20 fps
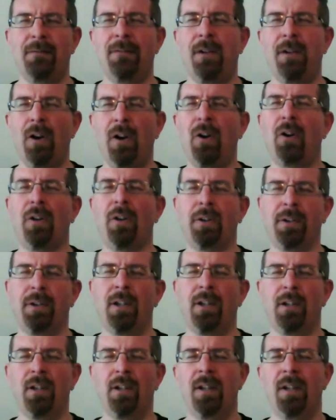on,
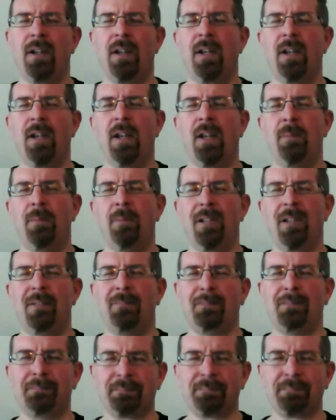
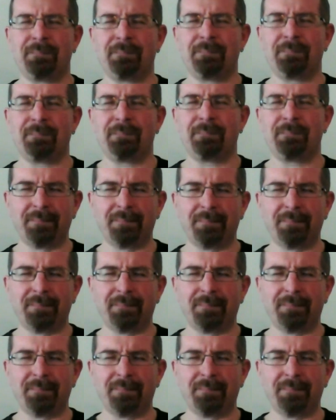but I